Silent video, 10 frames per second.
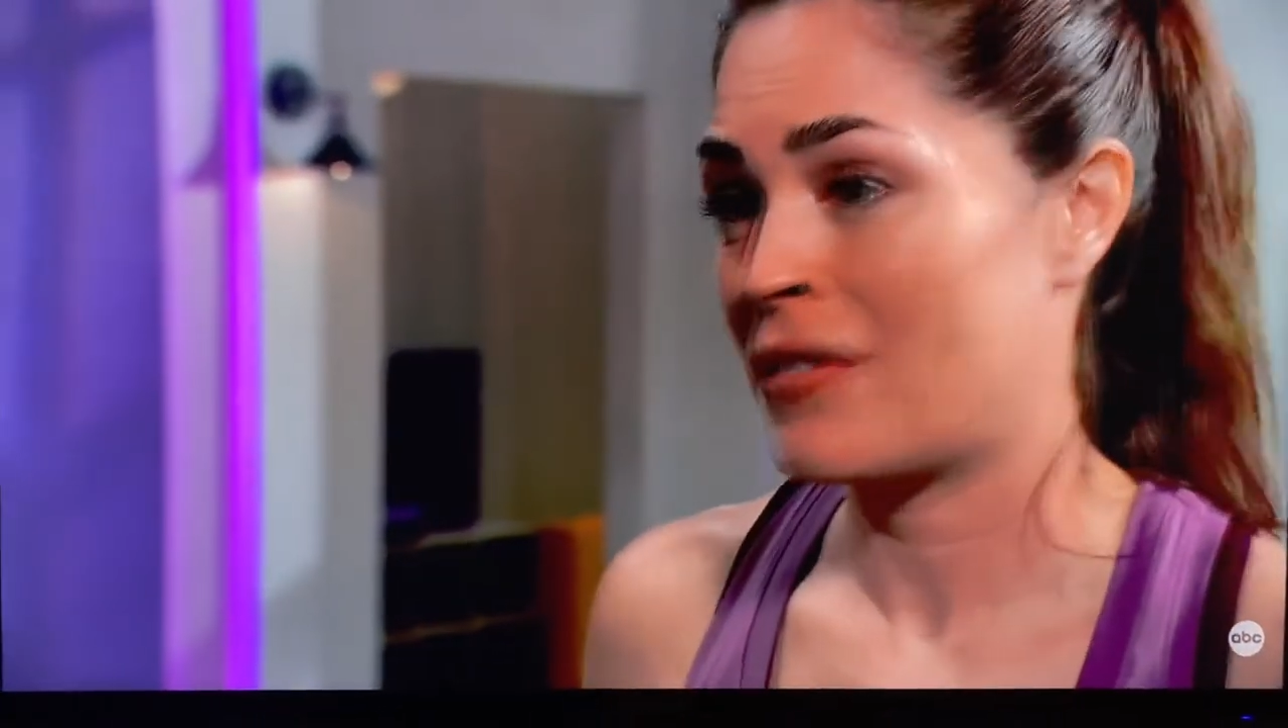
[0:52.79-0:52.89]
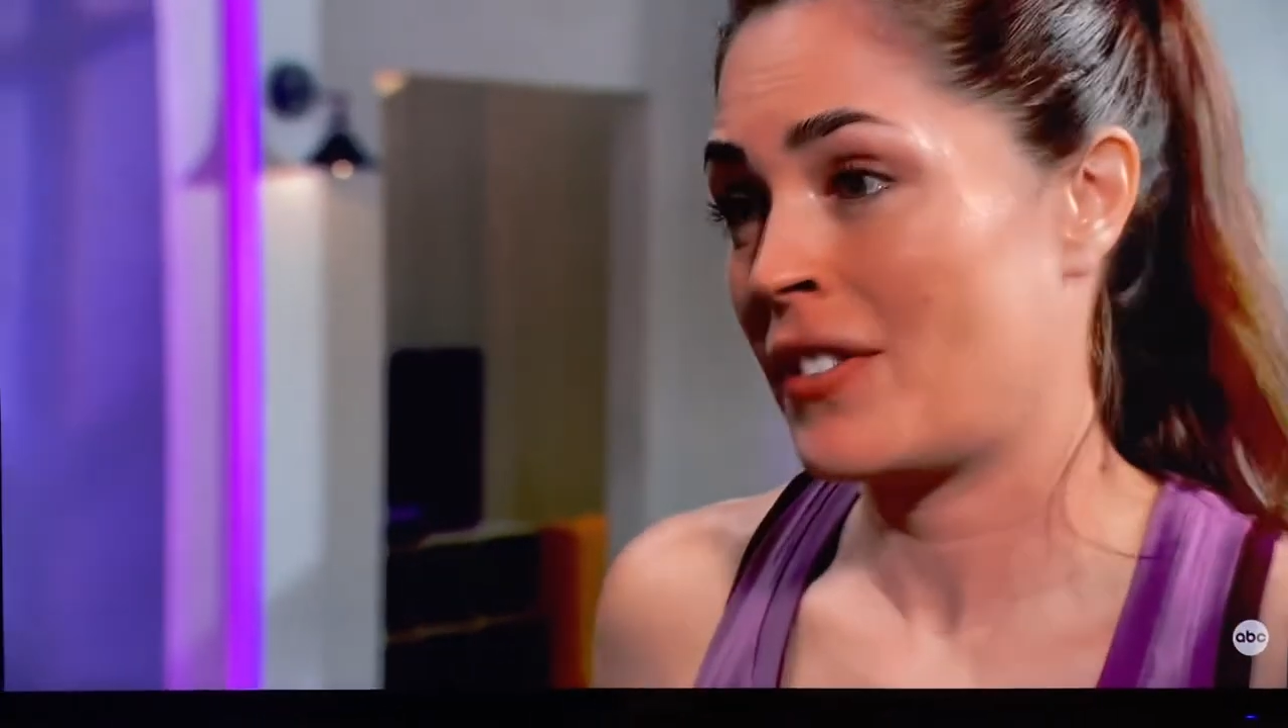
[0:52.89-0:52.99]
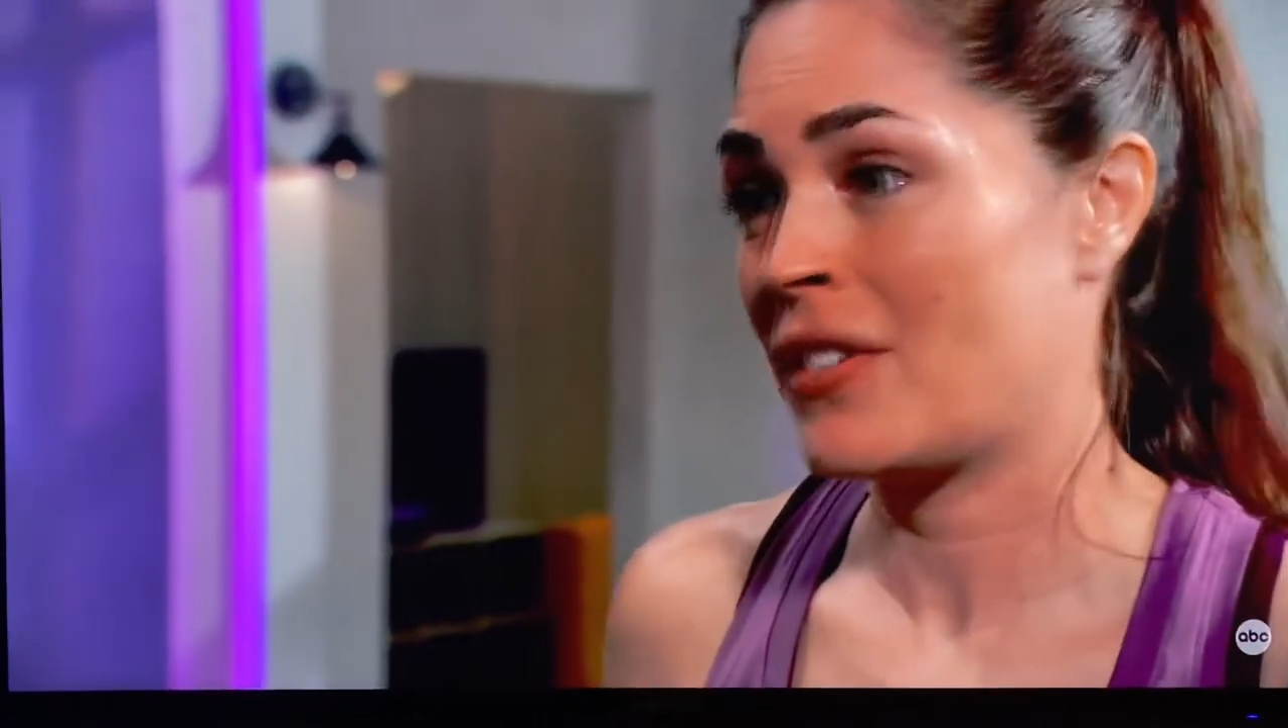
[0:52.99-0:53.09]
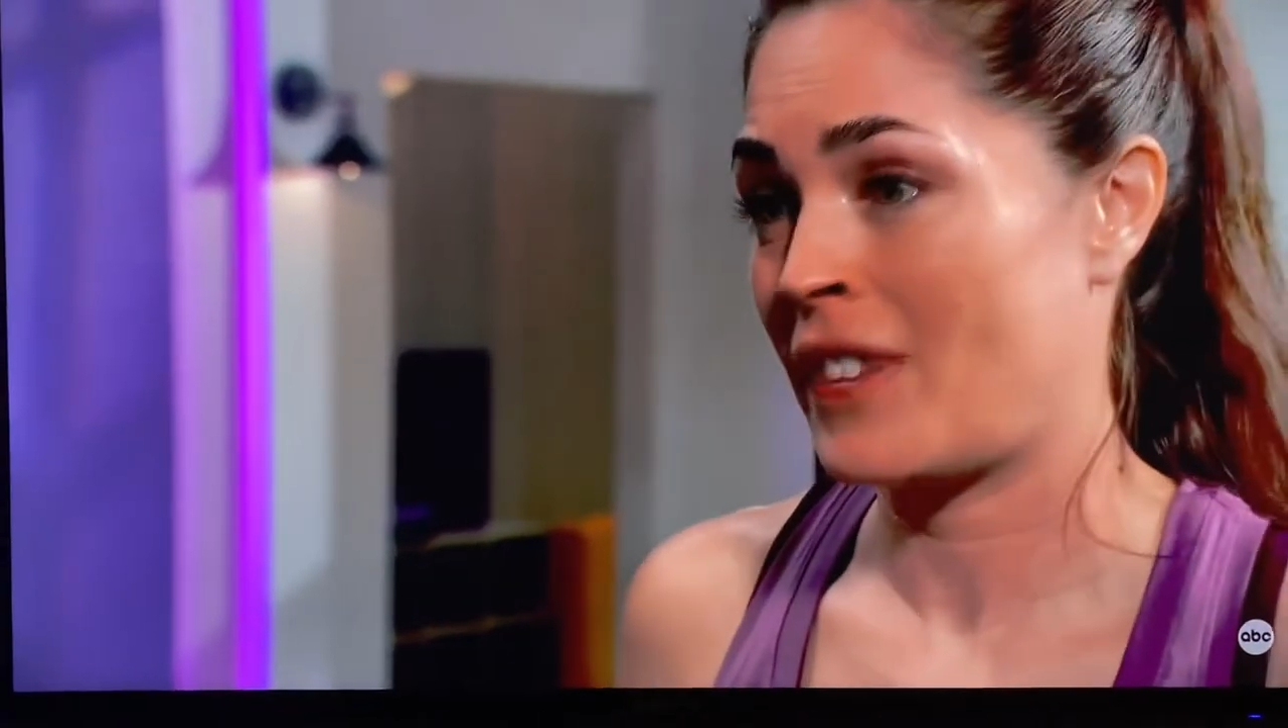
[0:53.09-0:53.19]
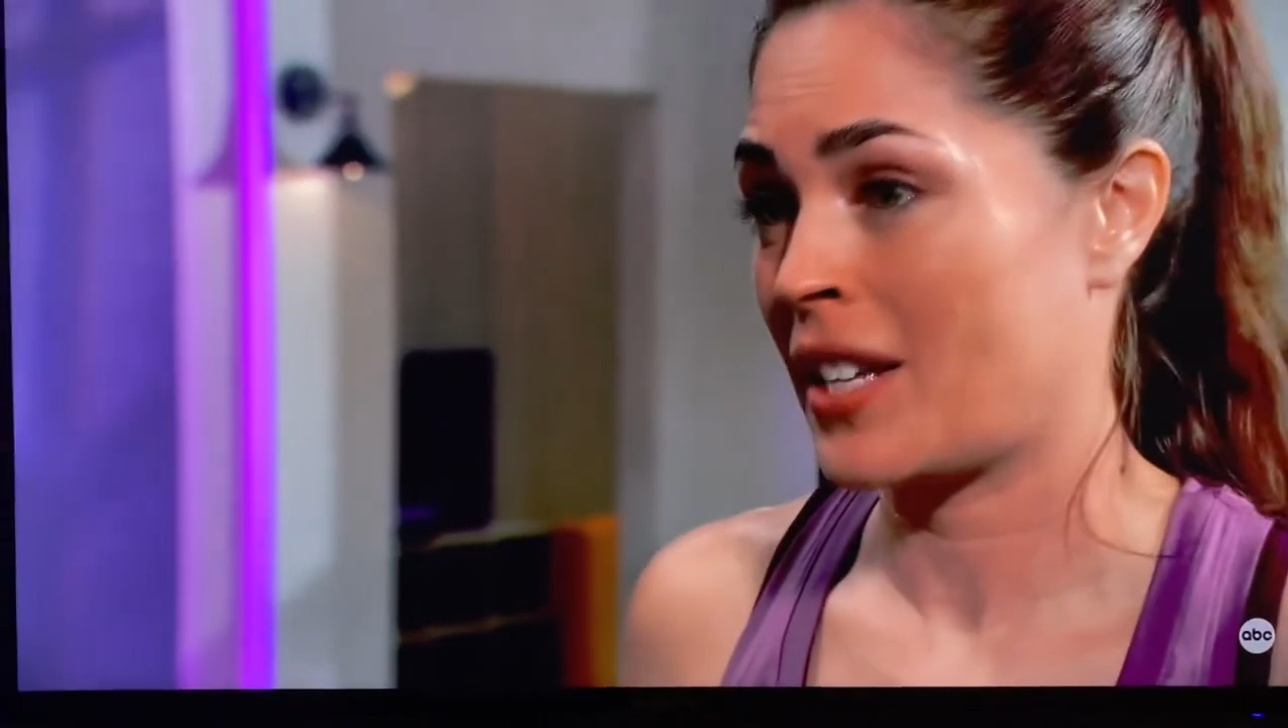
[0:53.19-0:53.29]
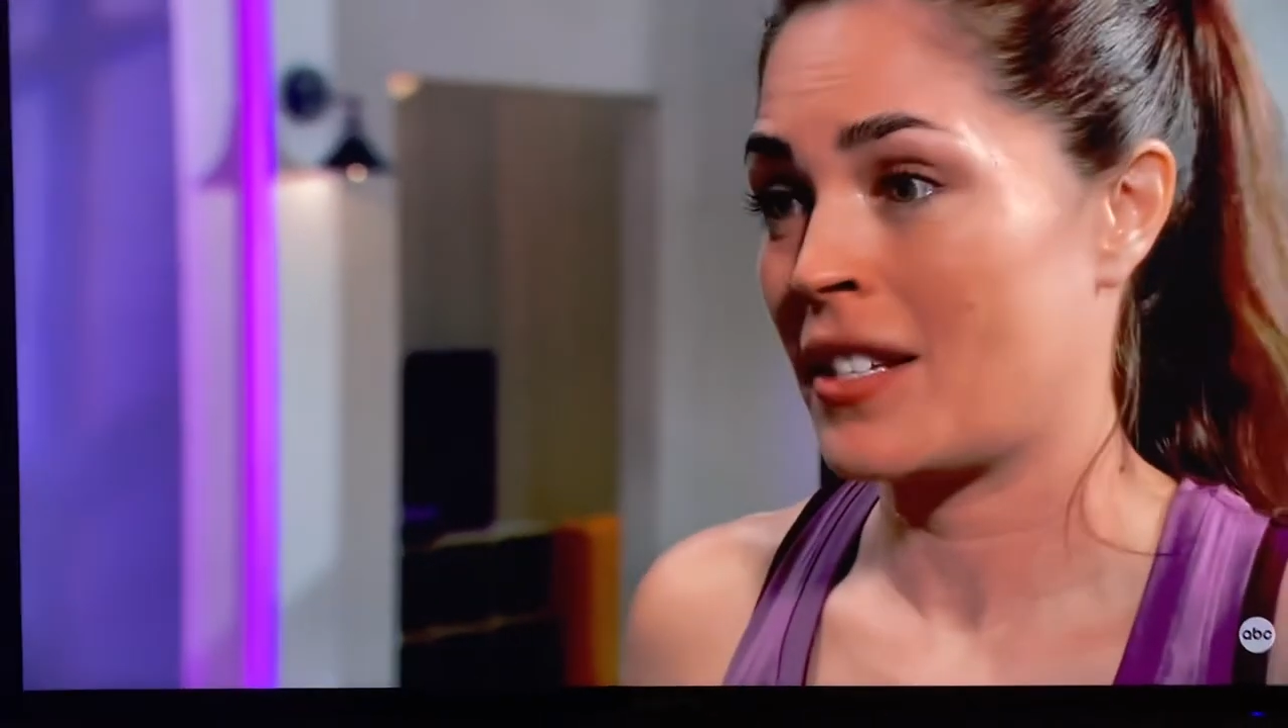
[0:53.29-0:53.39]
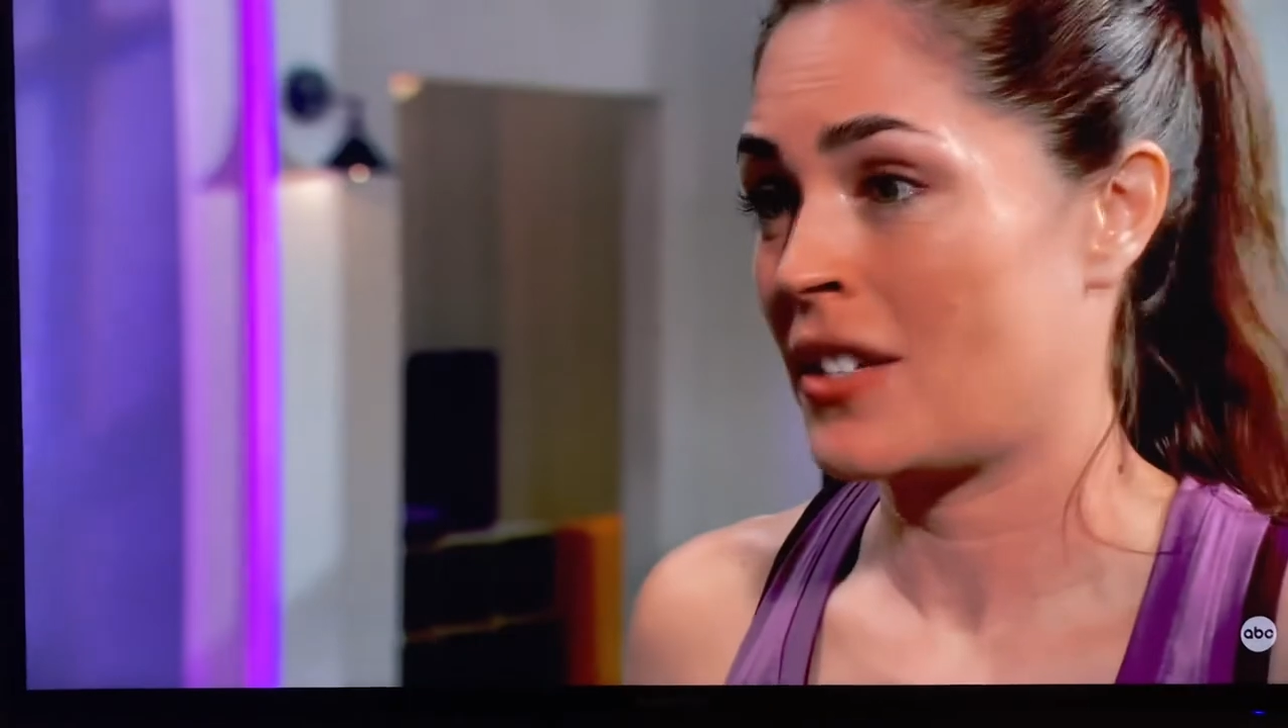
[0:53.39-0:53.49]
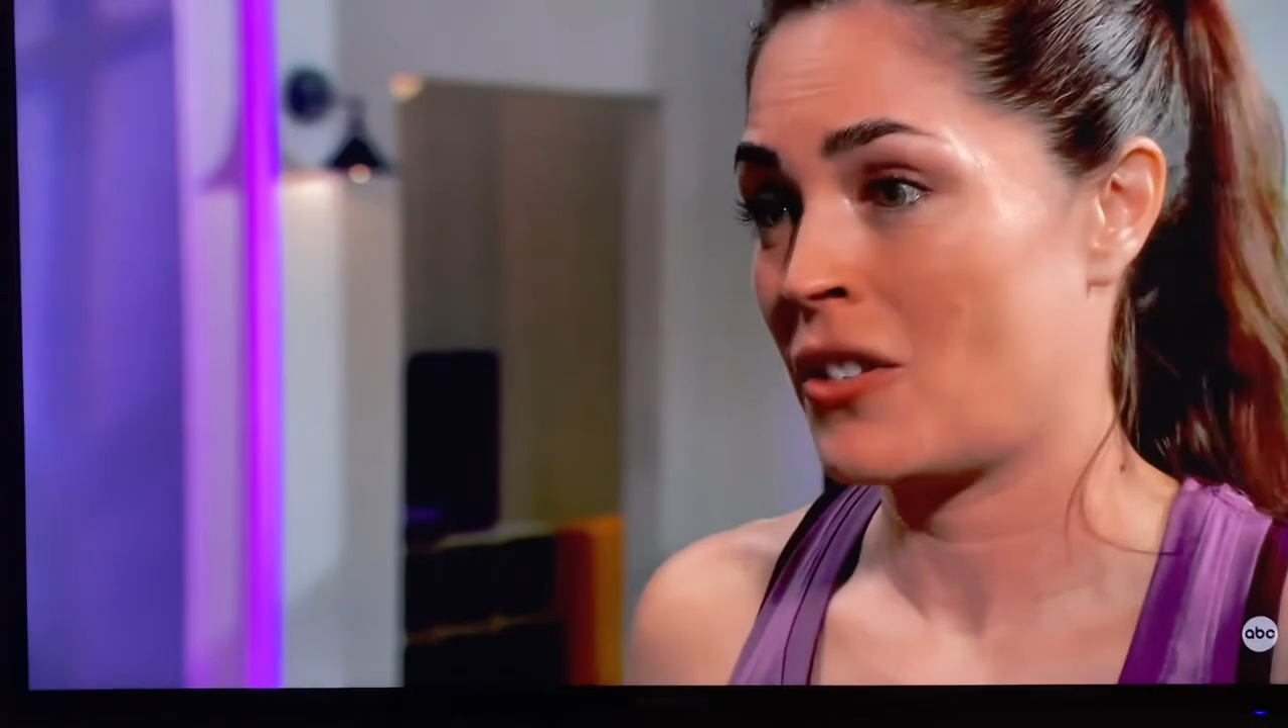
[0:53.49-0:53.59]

to fix this